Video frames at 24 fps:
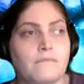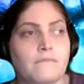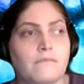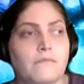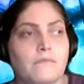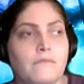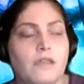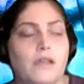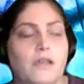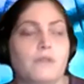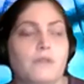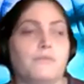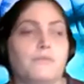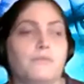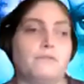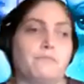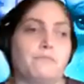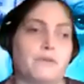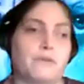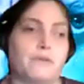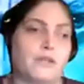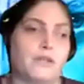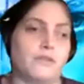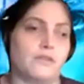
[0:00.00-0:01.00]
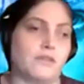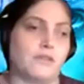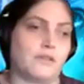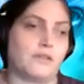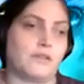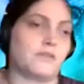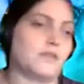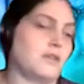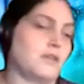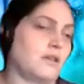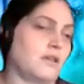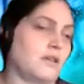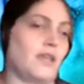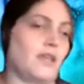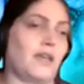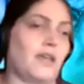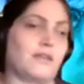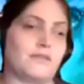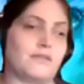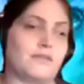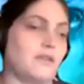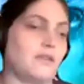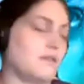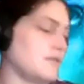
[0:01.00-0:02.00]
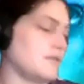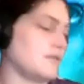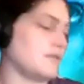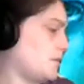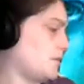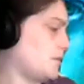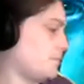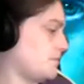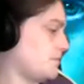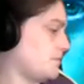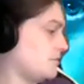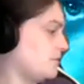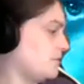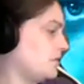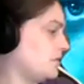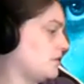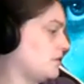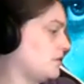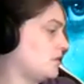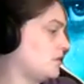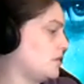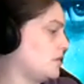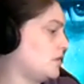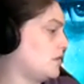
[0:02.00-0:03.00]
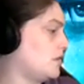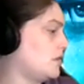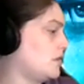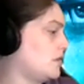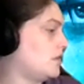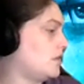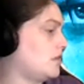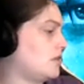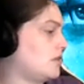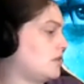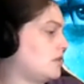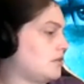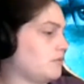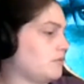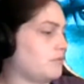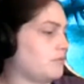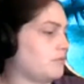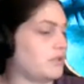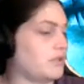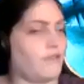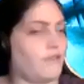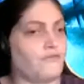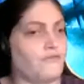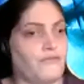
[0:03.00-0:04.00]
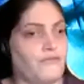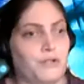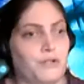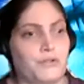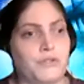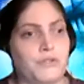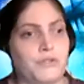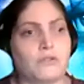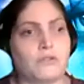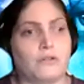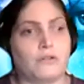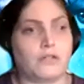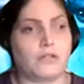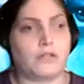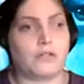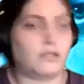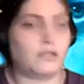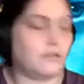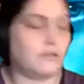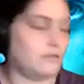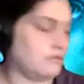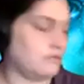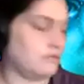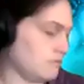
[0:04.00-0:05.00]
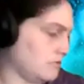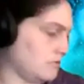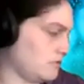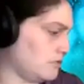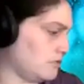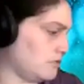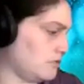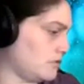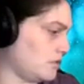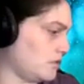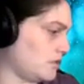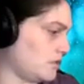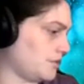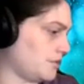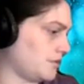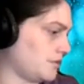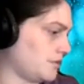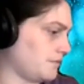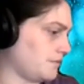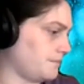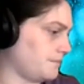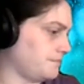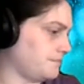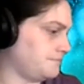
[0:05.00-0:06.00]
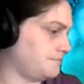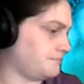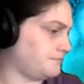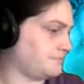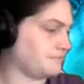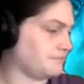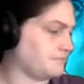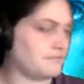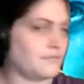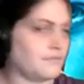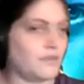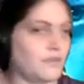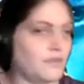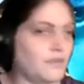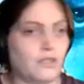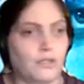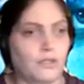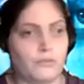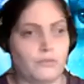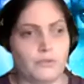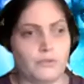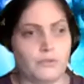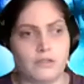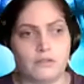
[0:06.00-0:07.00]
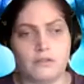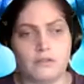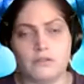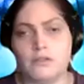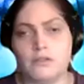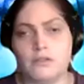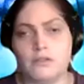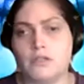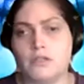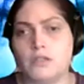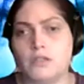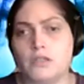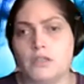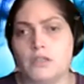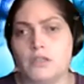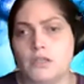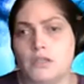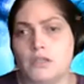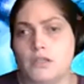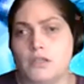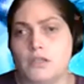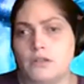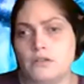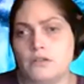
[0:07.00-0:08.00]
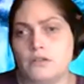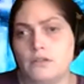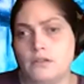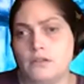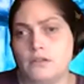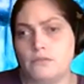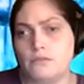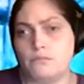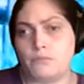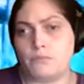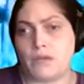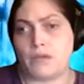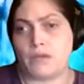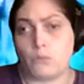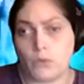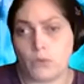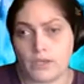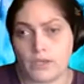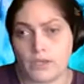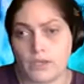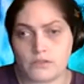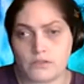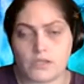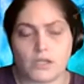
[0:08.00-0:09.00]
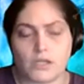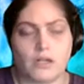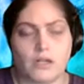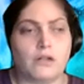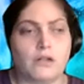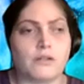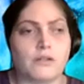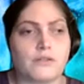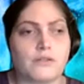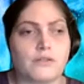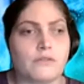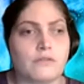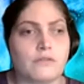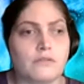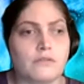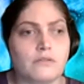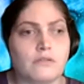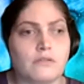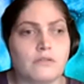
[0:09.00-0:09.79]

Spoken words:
I will bring this in as an example. When I first started um, doing my wing talks,